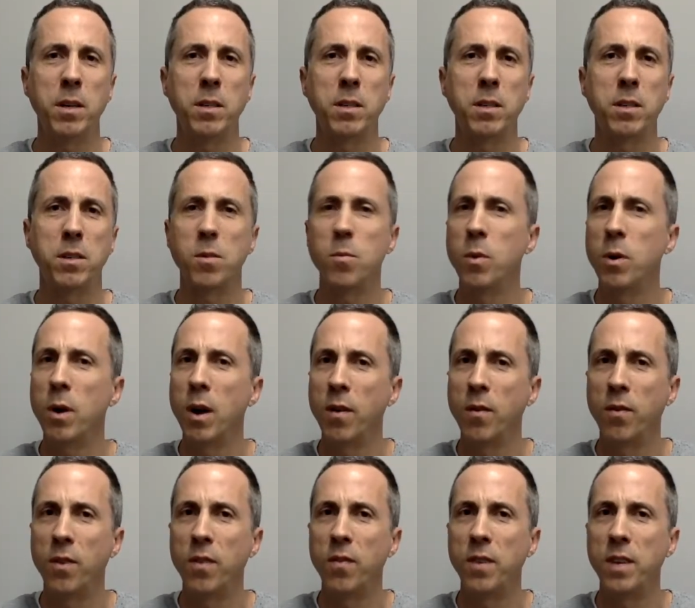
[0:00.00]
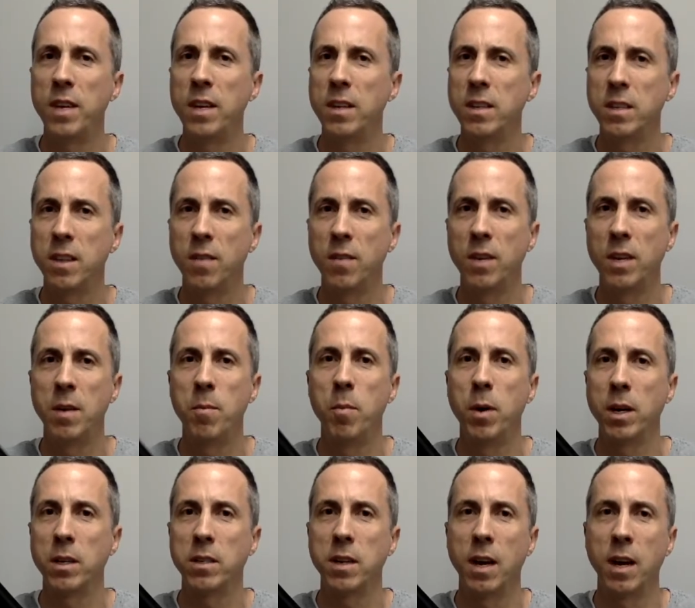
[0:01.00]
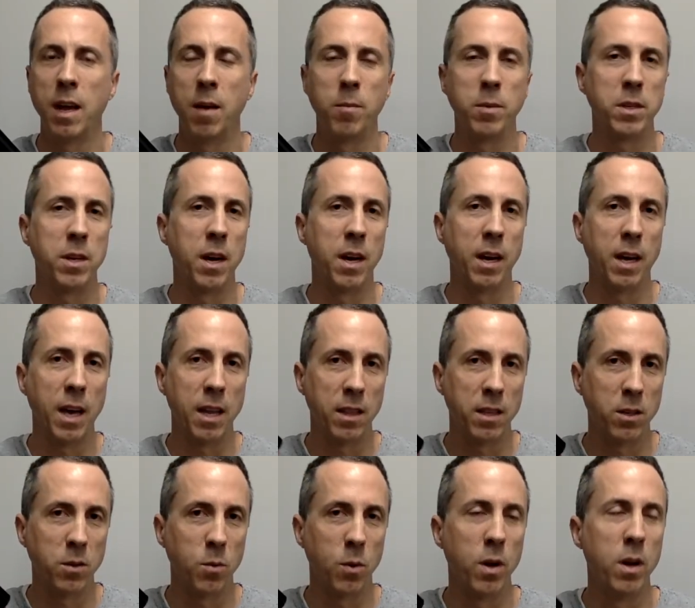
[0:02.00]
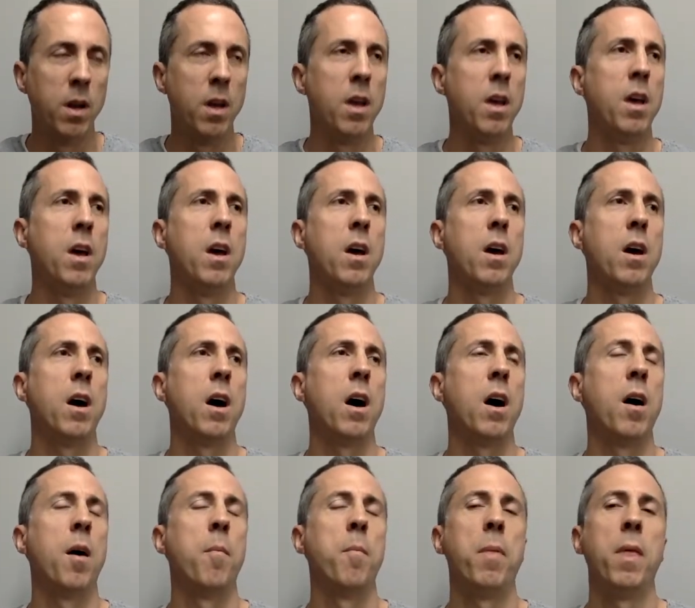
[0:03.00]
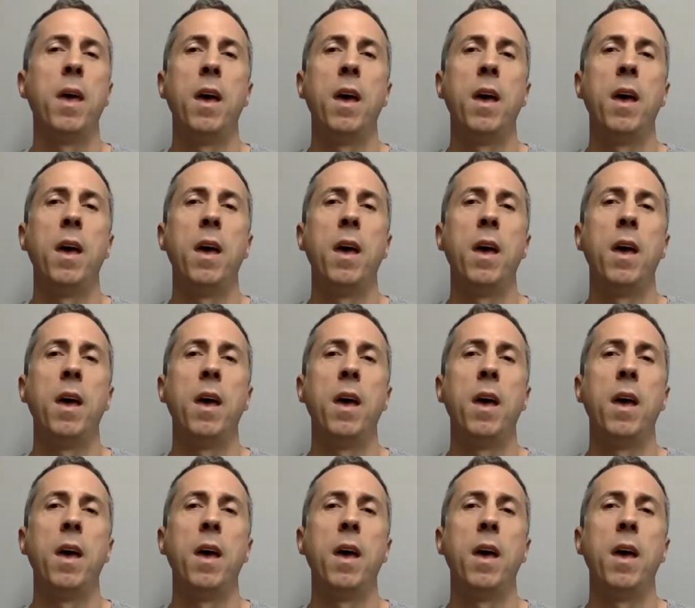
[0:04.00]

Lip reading: somewhere around $15 to $17 on Amazon. I got this one.